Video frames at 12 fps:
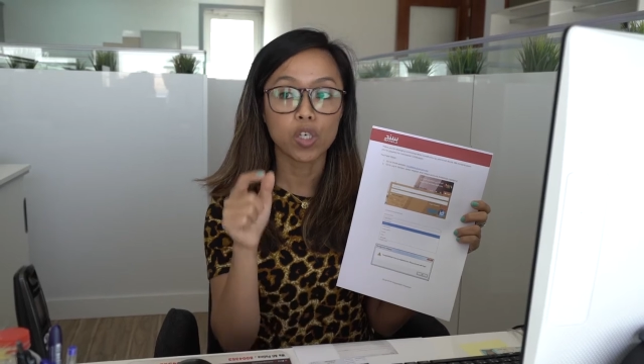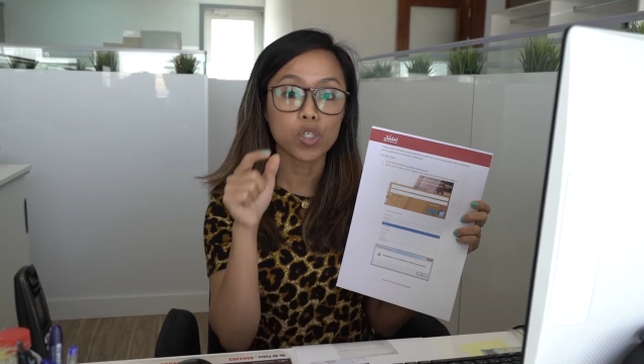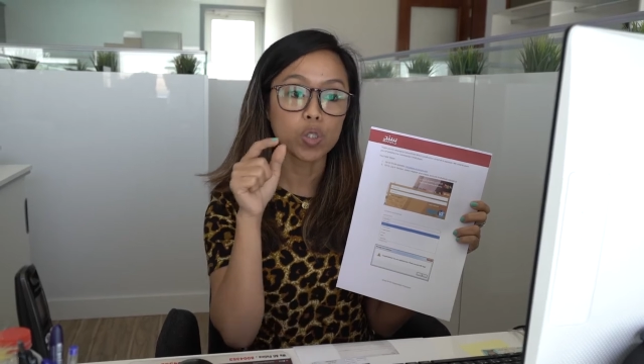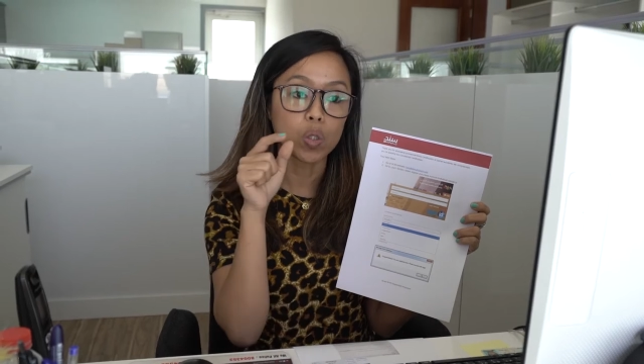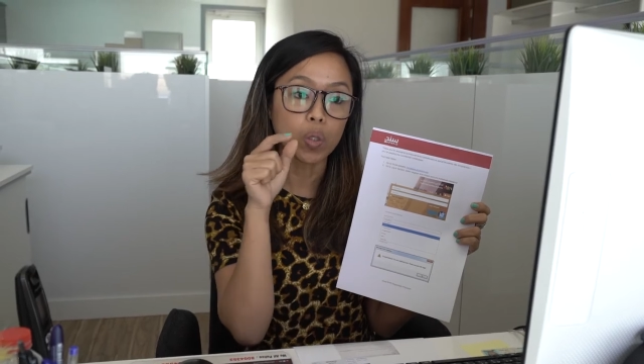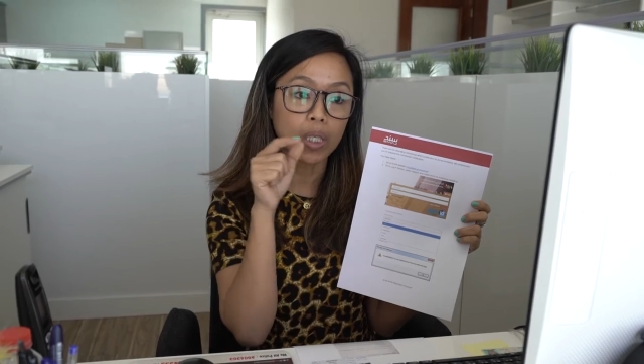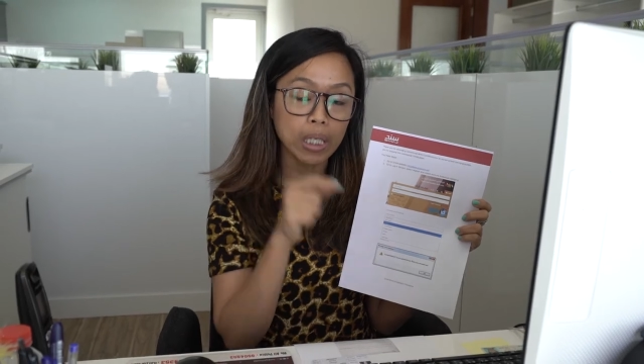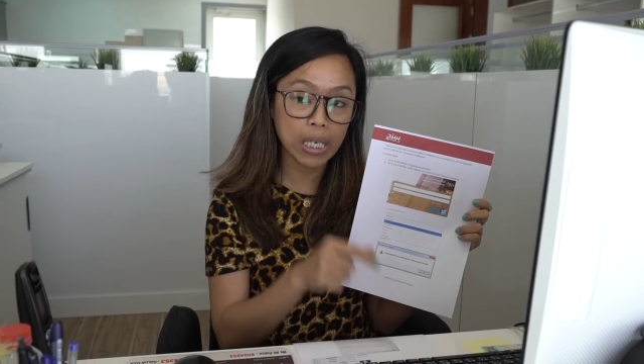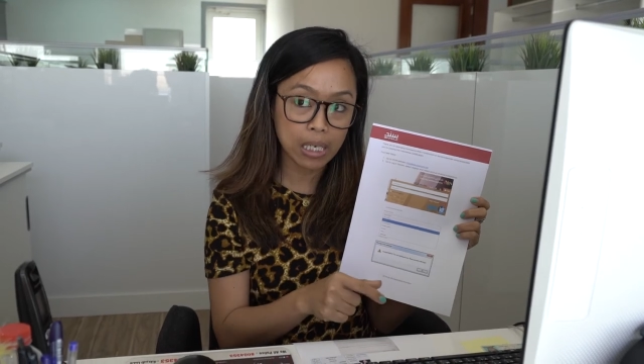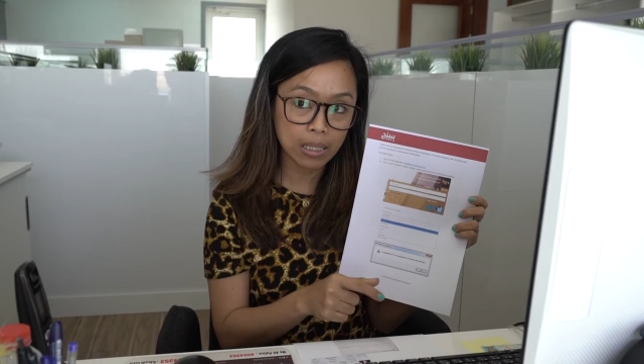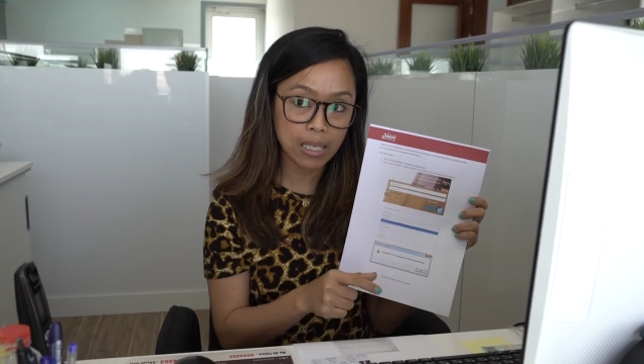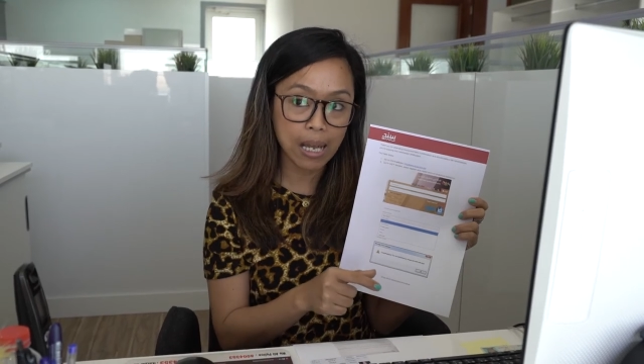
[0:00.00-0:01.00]
So
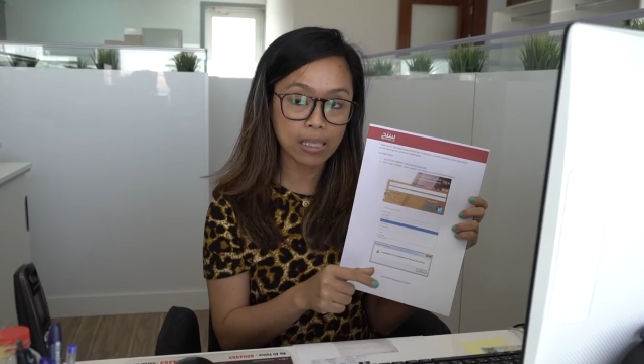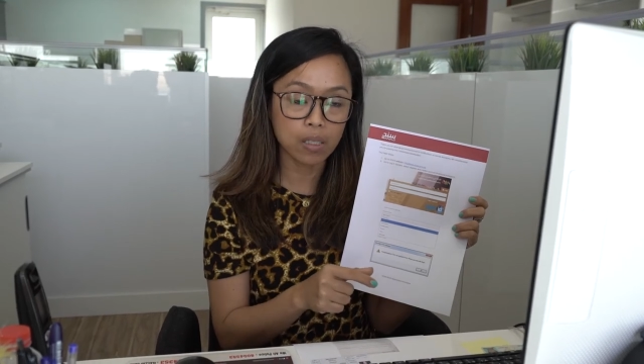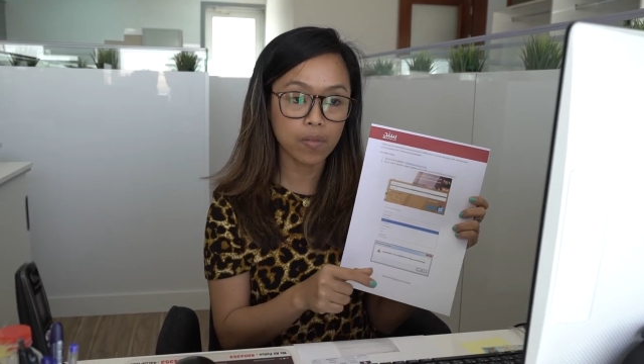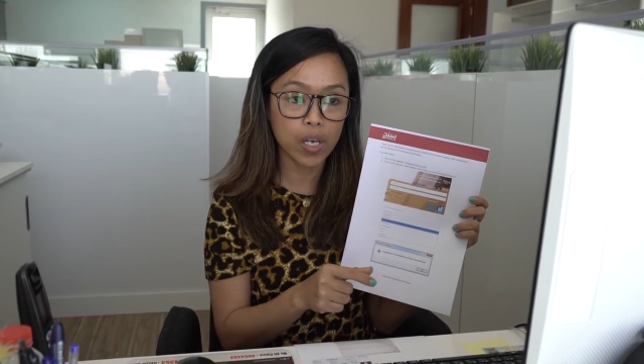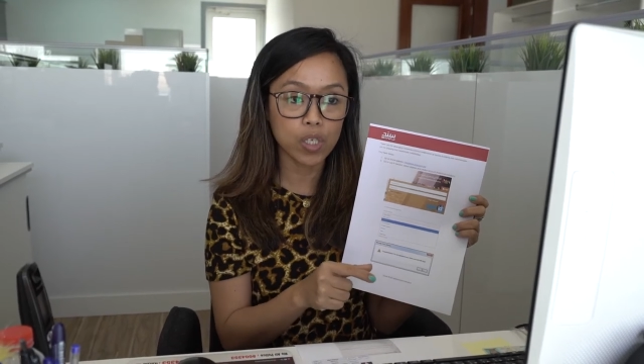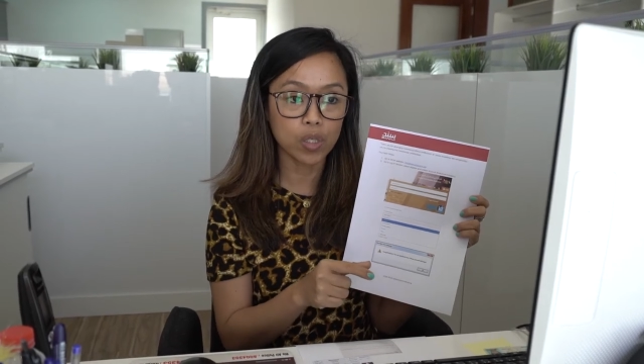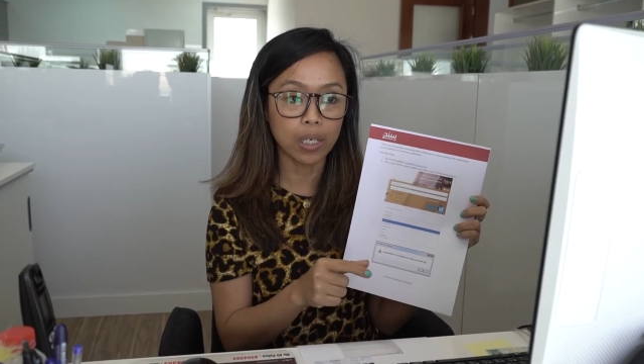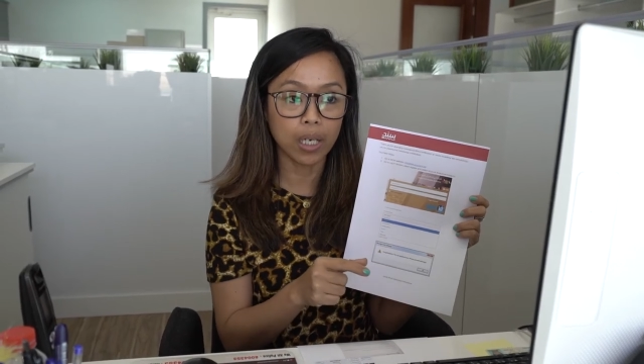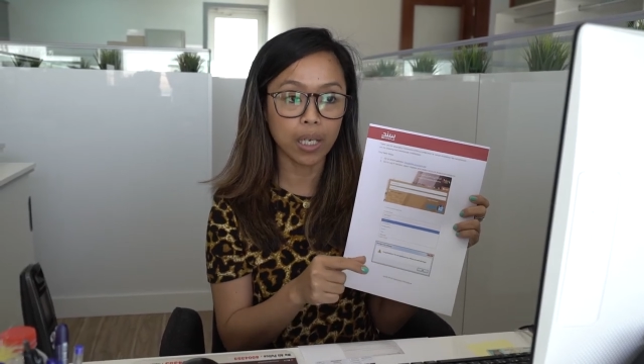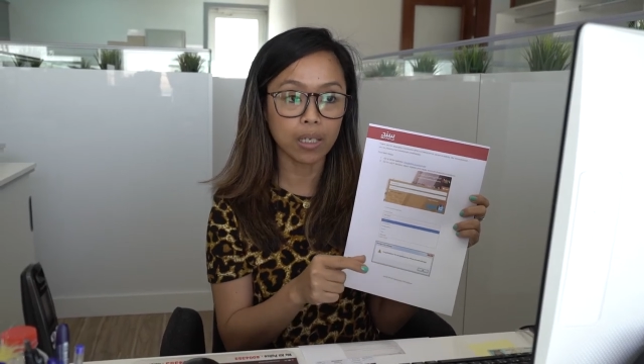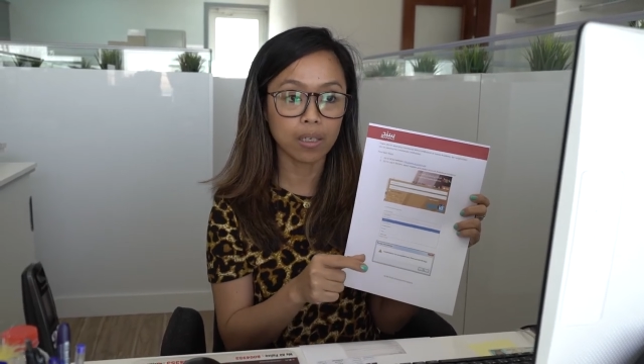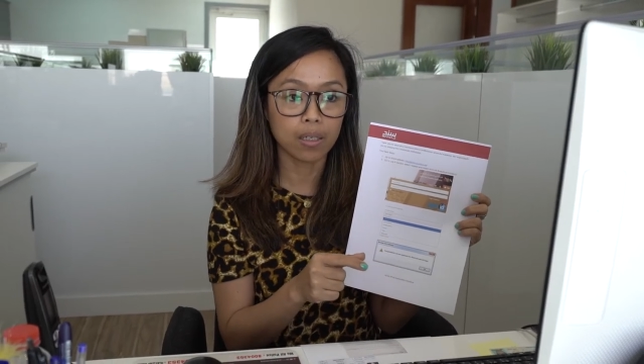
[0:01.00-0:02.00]
click the activation
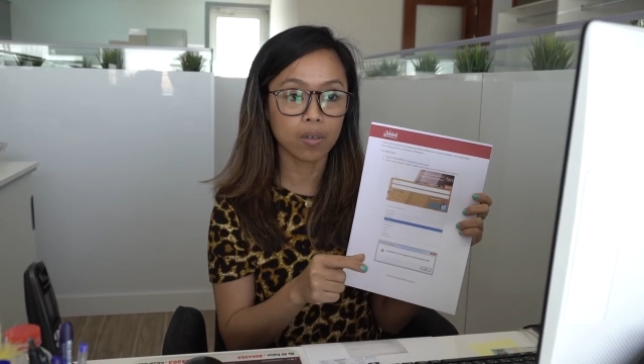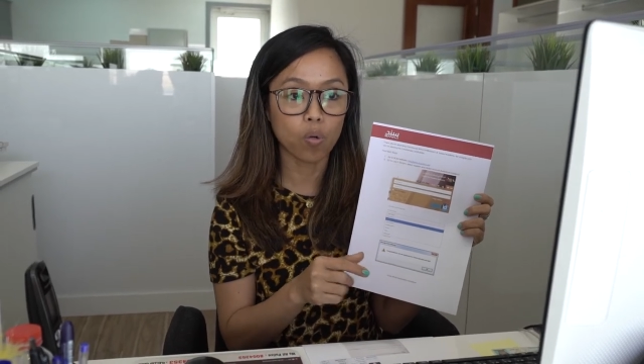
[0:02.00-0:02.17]
link.